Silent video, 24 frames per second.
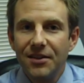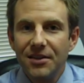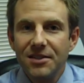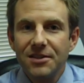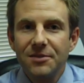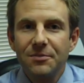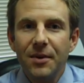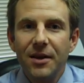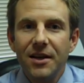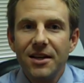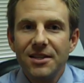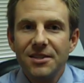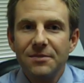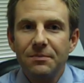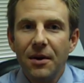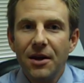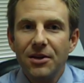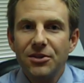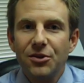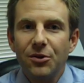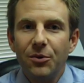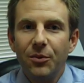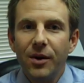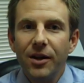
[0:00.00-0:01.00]
This has been a
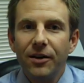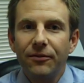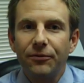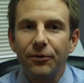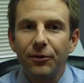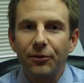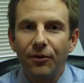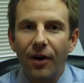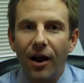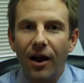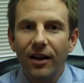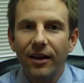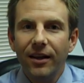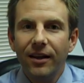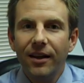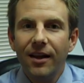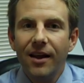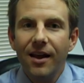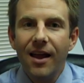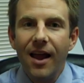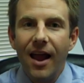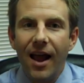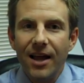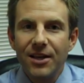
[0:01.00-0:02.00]
special week for
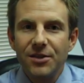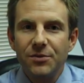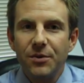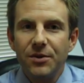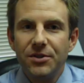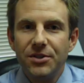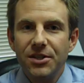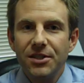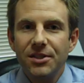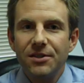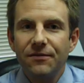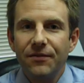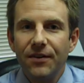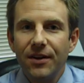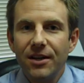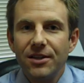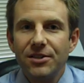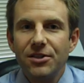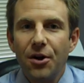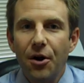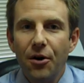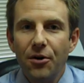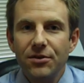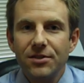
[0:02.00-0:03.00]
Raleigh as we just
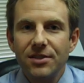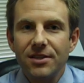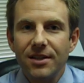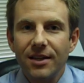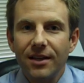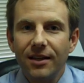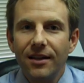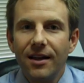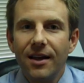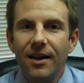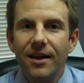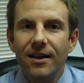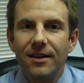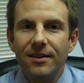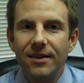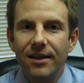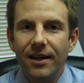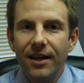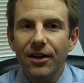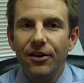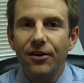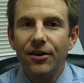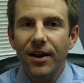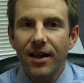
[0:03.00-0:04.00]
finished hosting
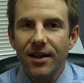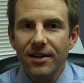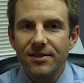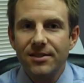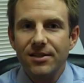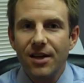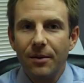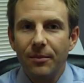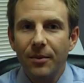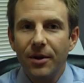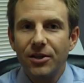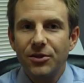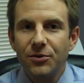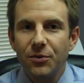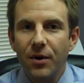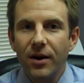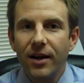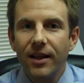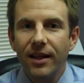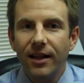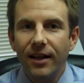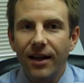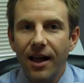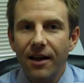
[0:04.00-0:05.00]
the Internet Summit
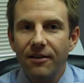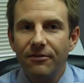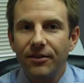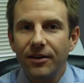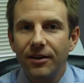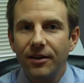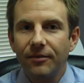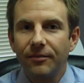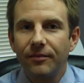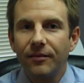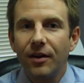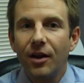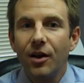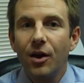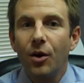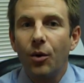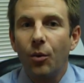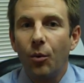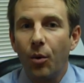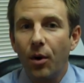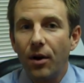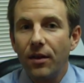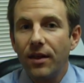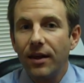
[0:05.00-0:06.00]
2011,
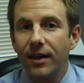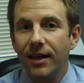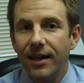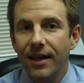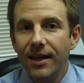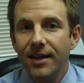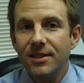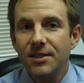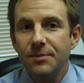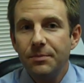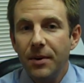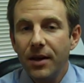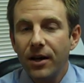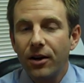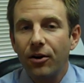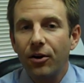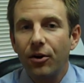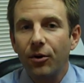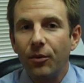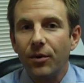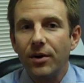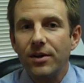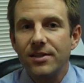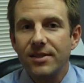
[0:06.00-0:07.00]
where the key
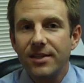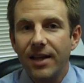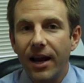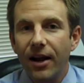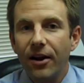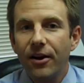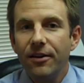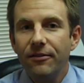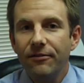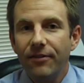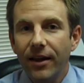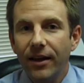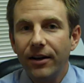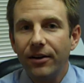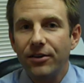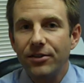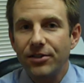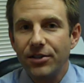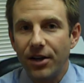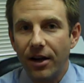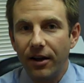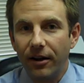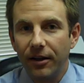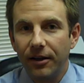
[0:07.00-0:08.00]
speaker was Gary
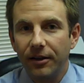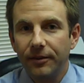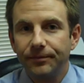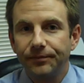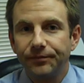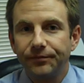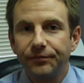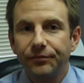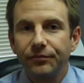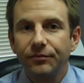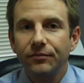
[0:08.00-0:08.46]
Vaynerchuk.